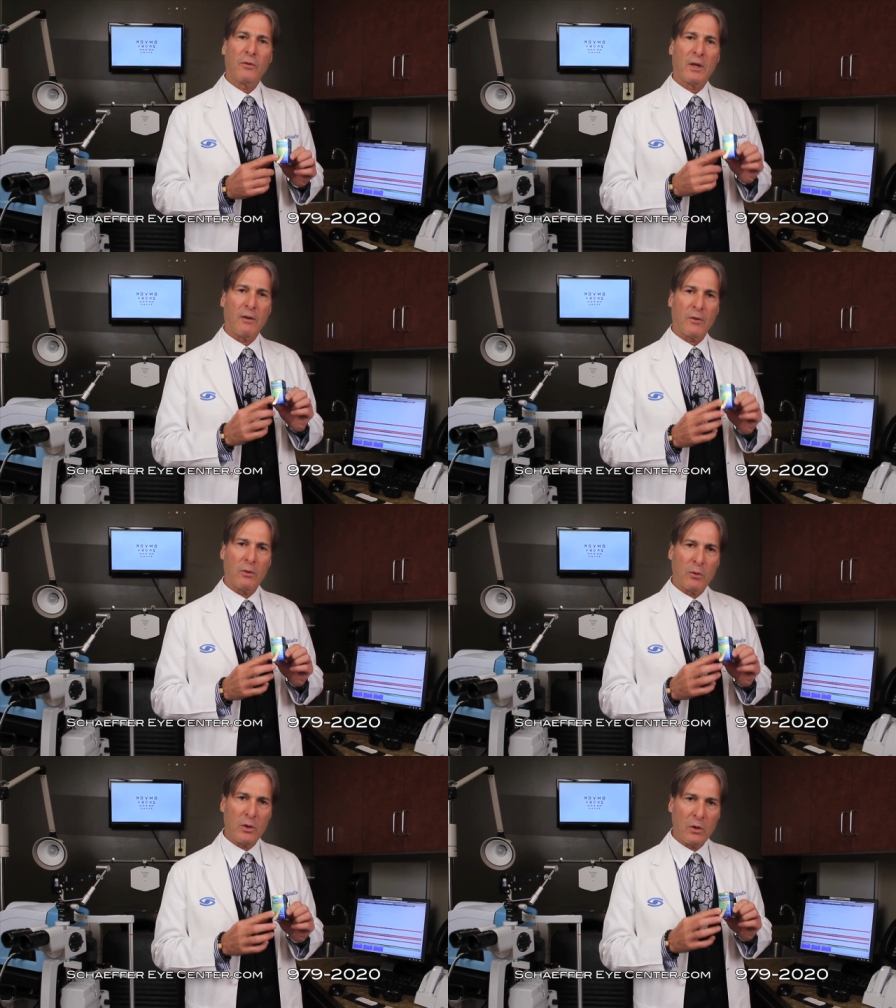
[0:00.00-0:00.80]
if
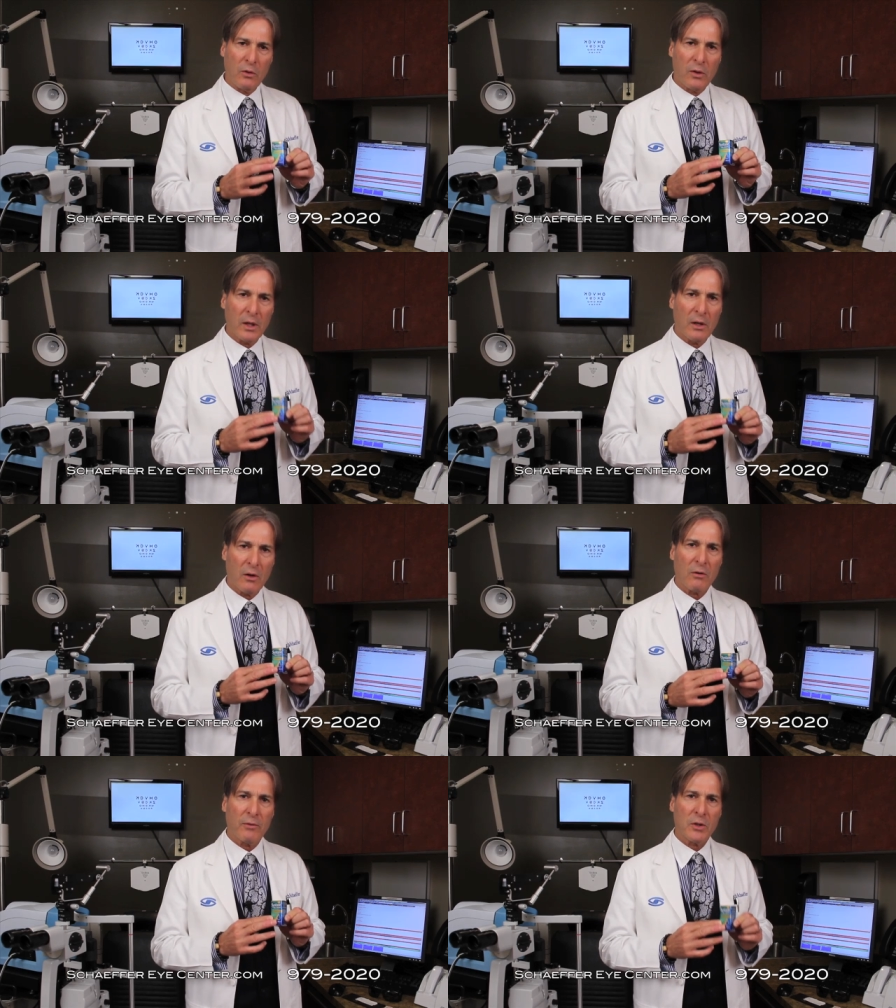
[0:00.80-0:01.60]
you're using an
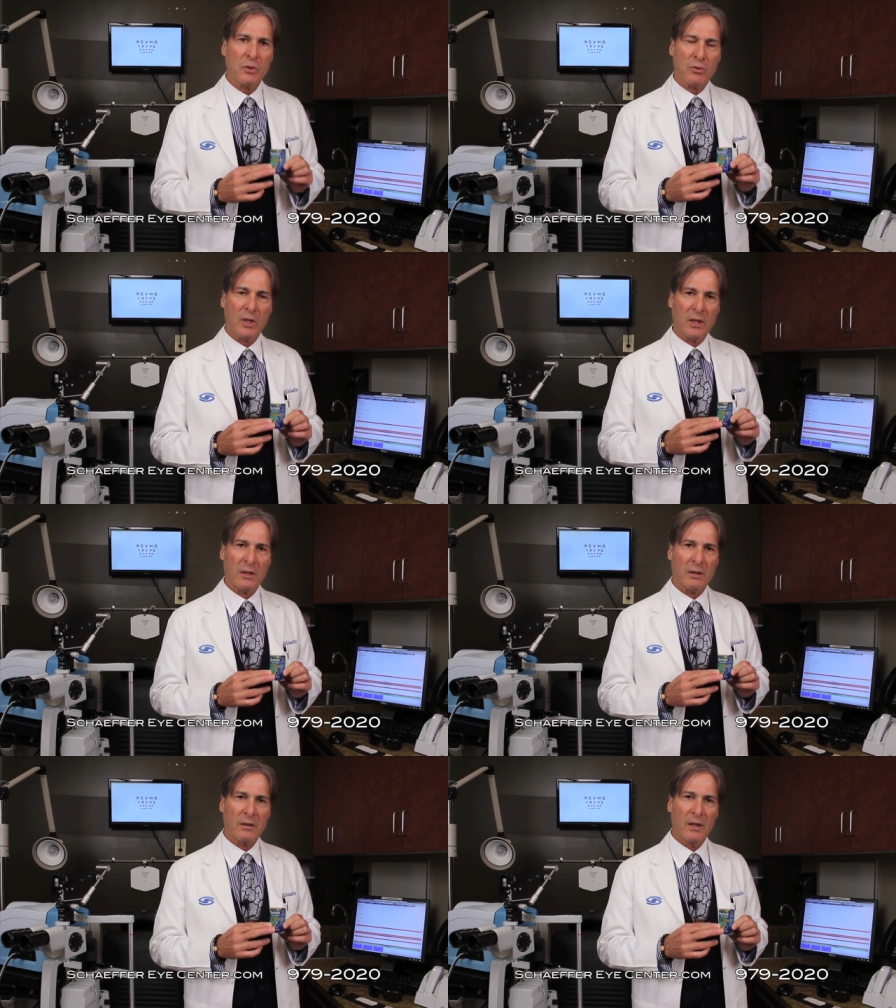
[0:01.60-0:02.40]
artificial
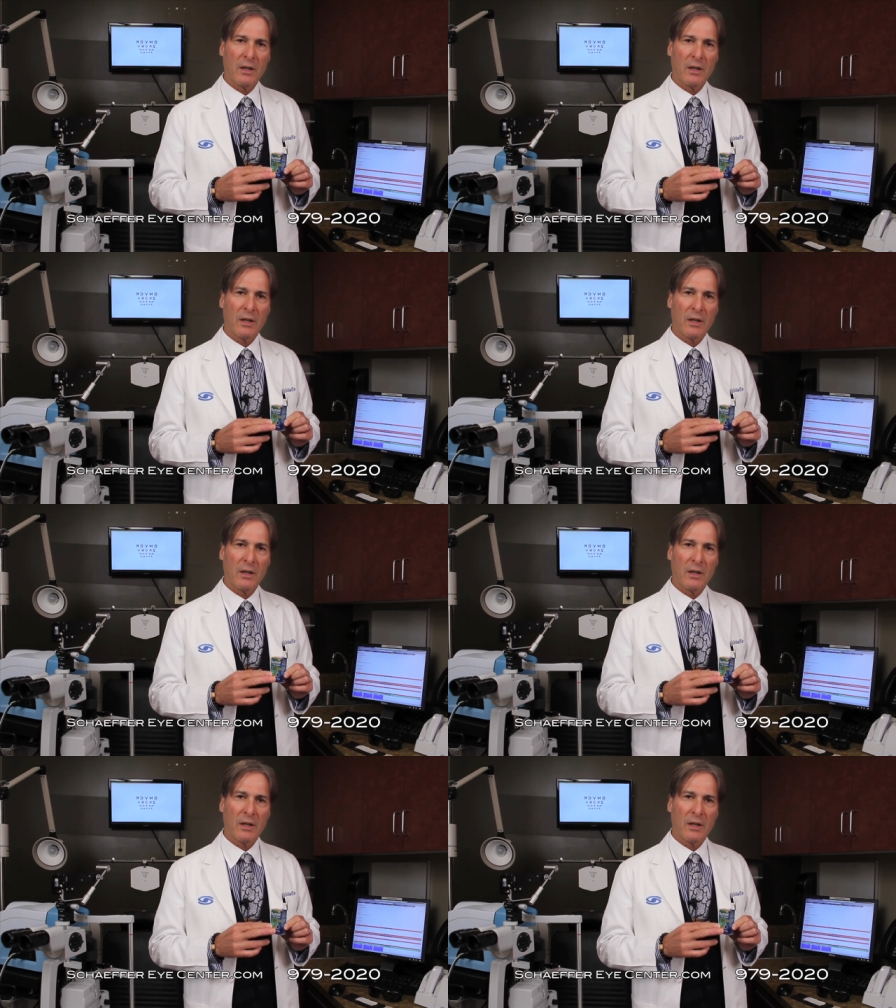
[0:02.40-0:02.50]
tear,